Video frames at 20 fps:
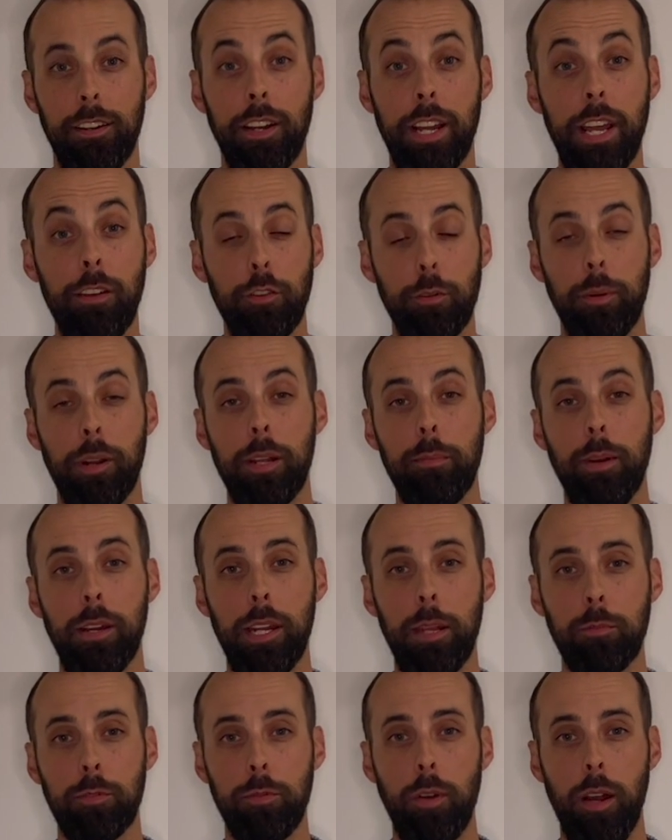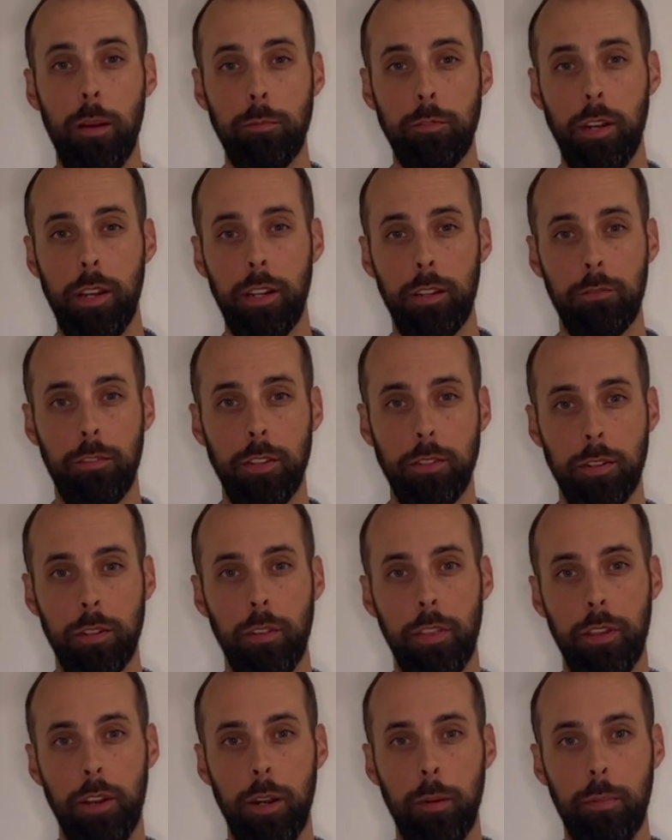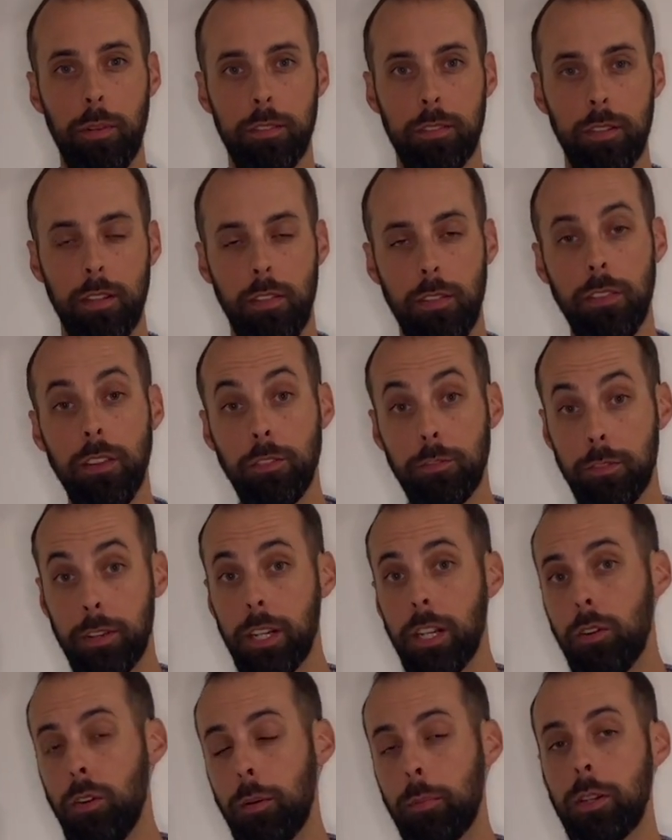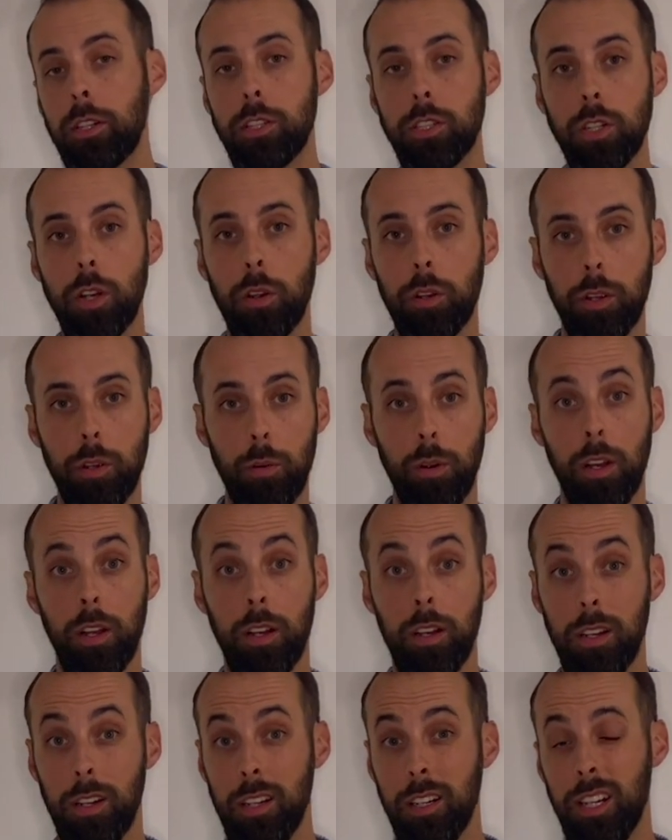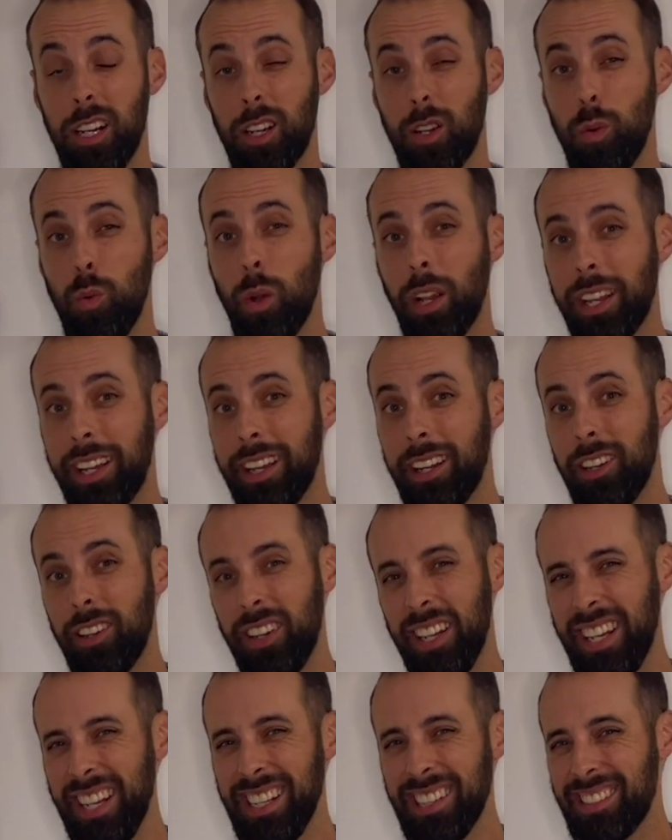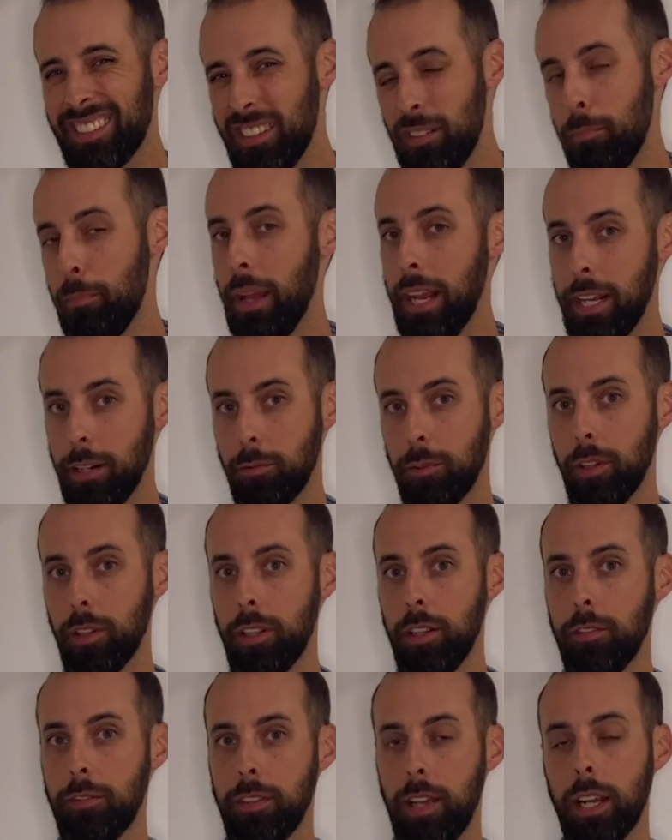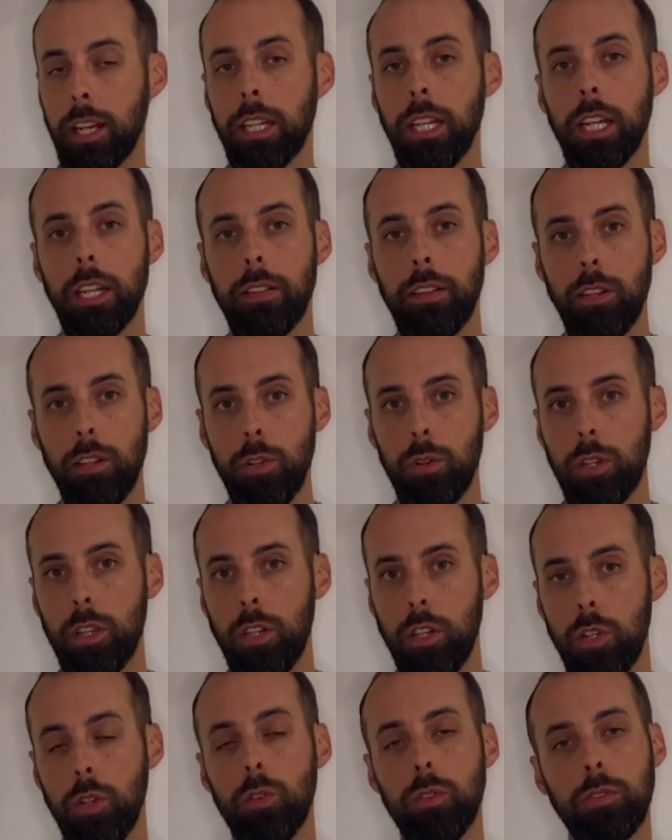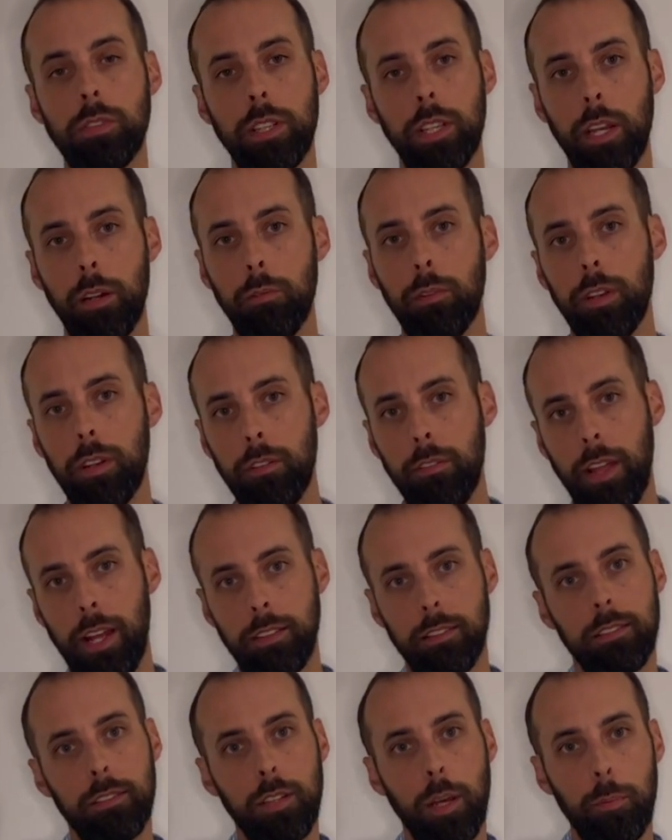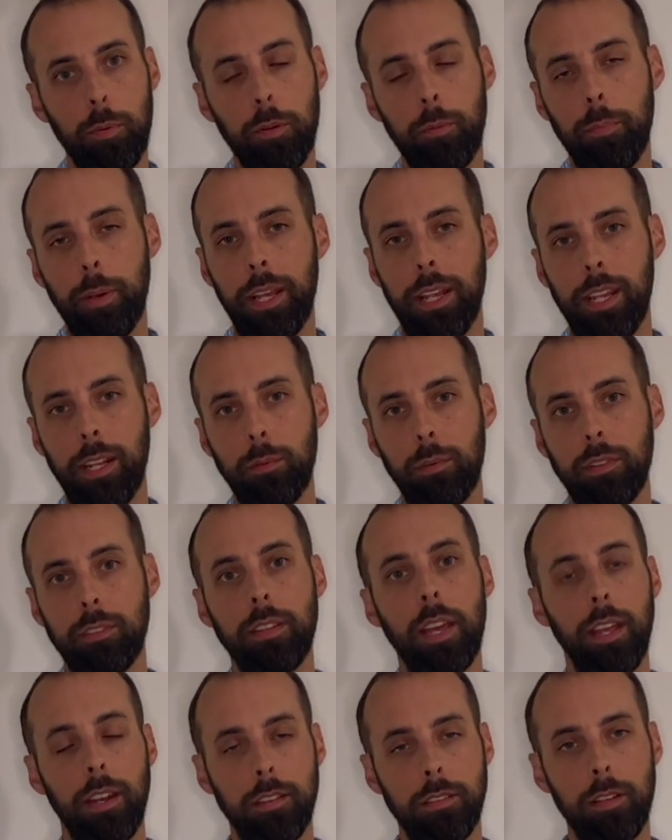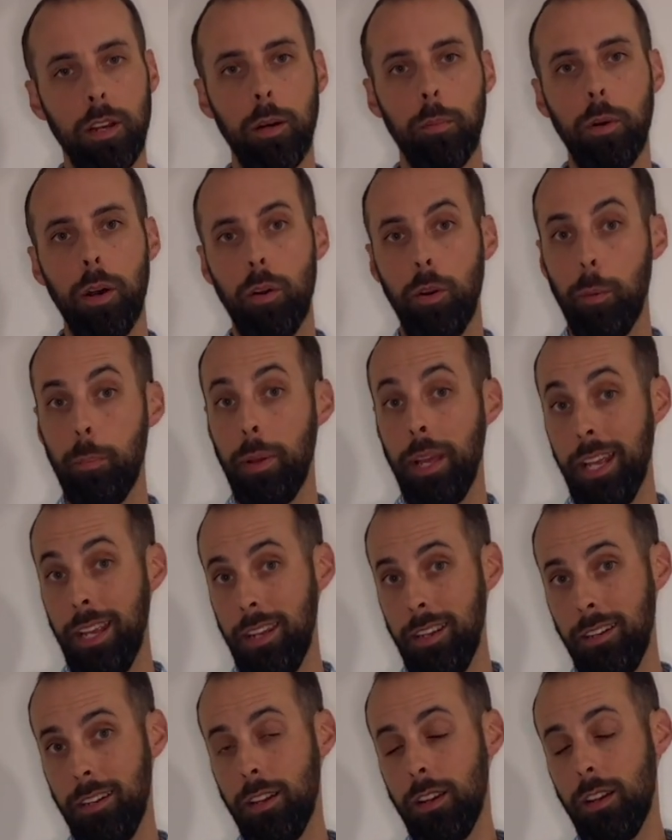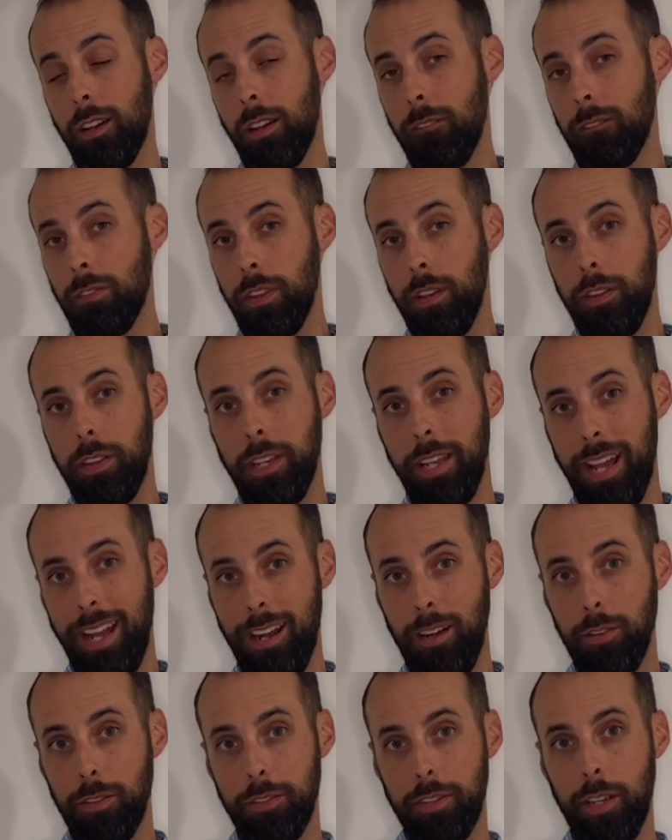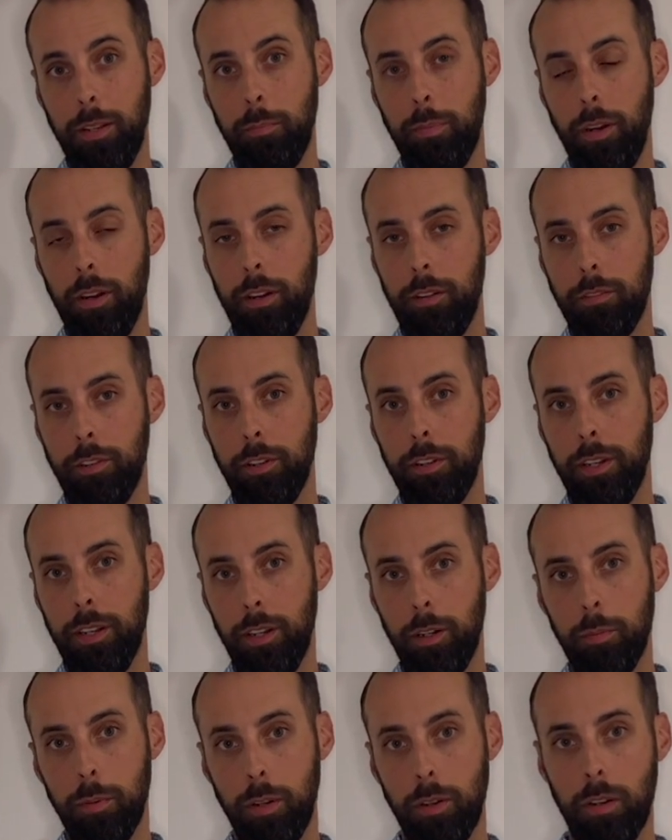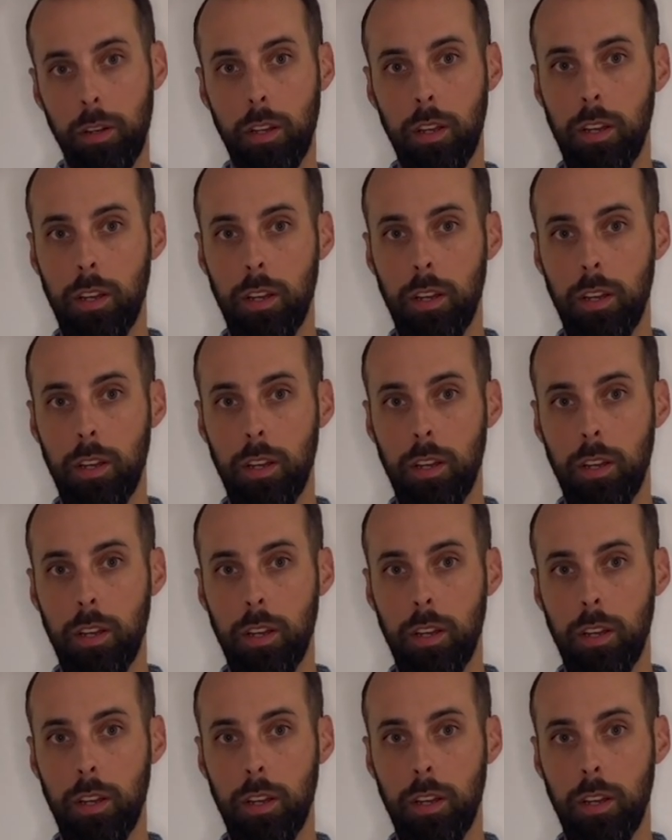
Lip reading: Hey everybody, my name is Rob Drenning, physical therapist. In this video, I'm going to show you a quick hitter instant pain relief technique that you can use to get rid of that stubborn pain with tennis elbow or pain on the outside part of your elbow.